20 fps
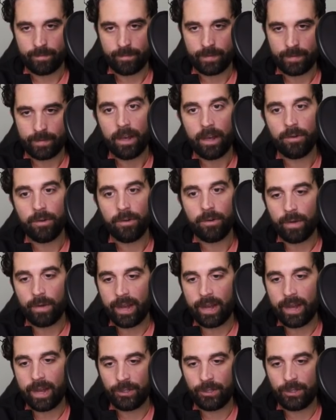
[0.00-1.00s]
Oh, I
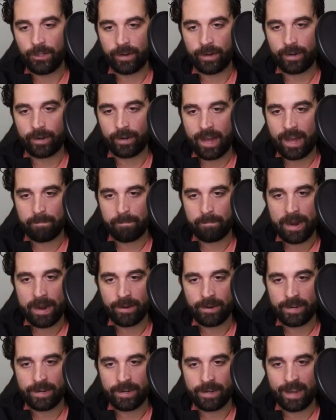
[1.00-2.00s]
also forgot
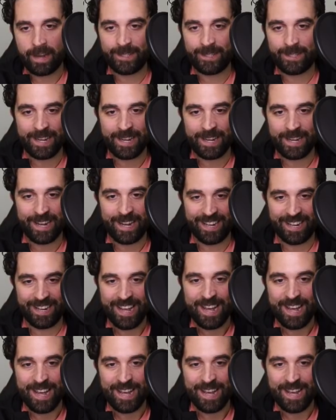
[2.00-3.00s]
Paradox.
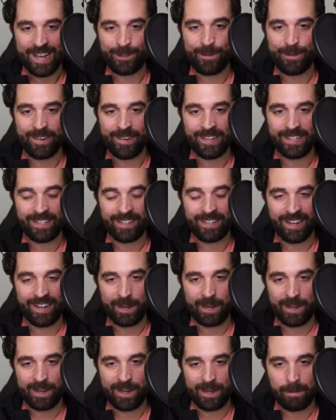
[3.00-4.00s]
So there is
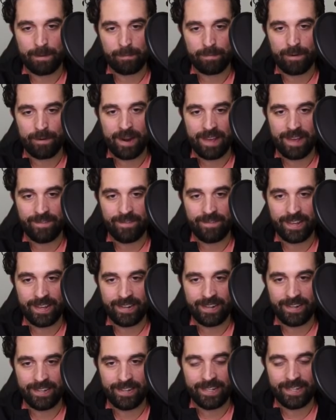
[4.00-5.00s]
like a
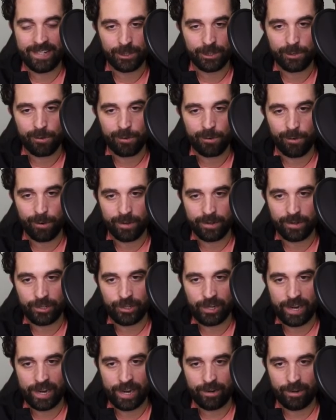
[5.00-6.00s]
private
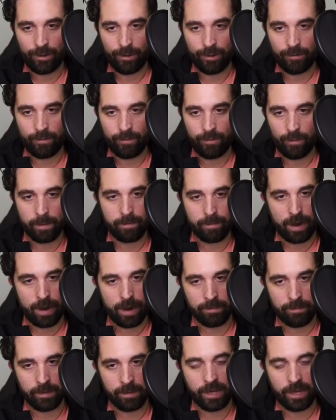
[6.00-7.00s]
Discord channel for
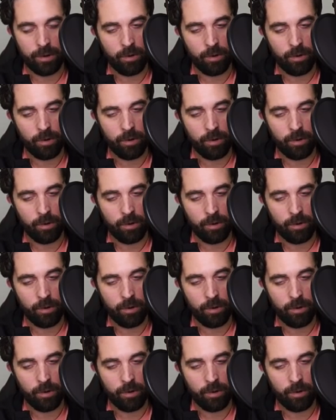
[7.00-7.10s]
Prime key